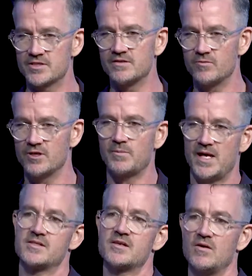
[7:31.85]
of
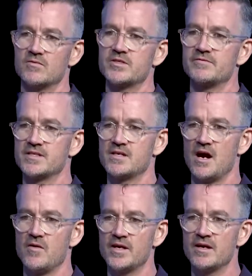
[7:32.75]
workplace culture is
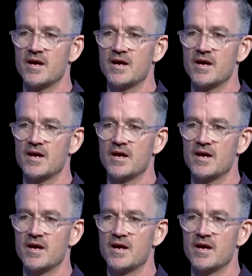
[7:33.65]
going,